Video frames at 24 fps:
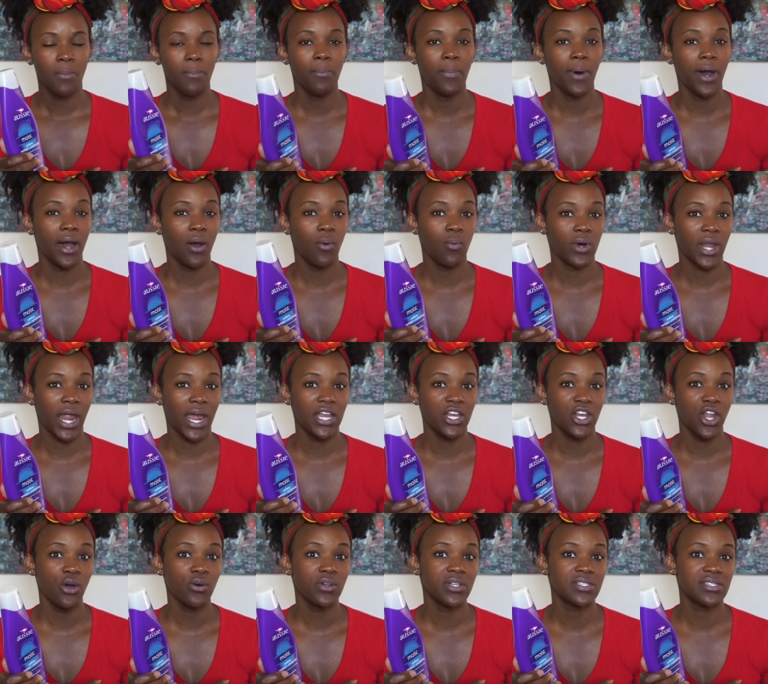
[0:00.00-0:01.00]
but what I
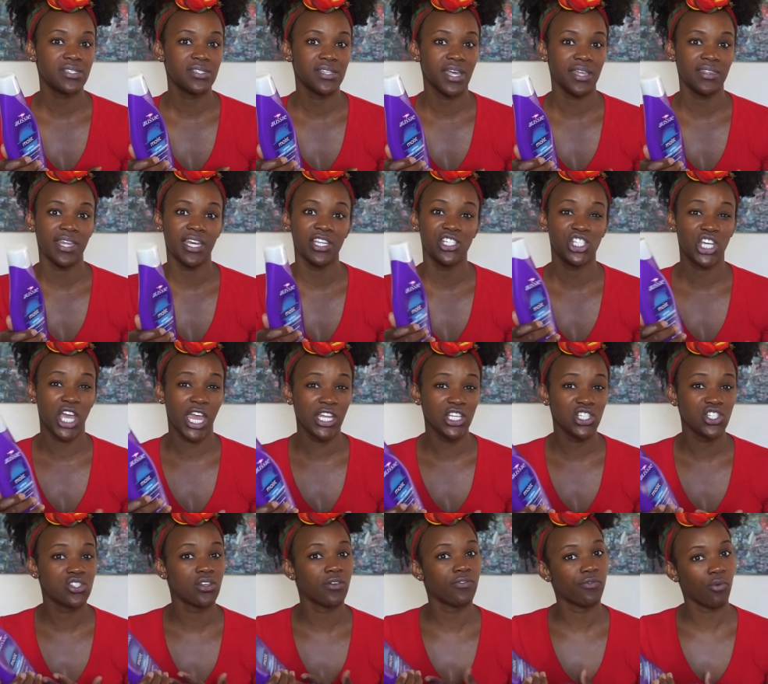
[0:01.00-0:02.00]
noticed is that they
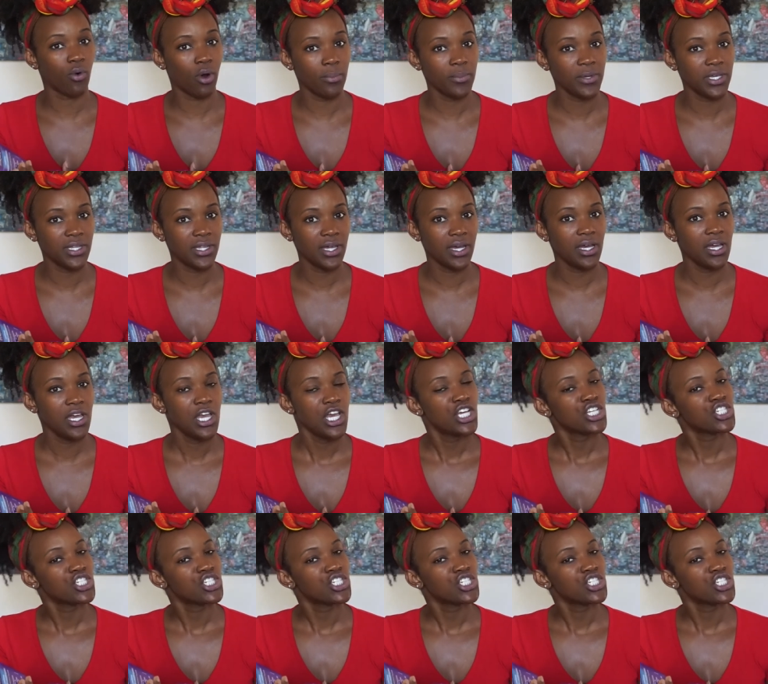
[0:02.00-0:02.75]
changed the formula,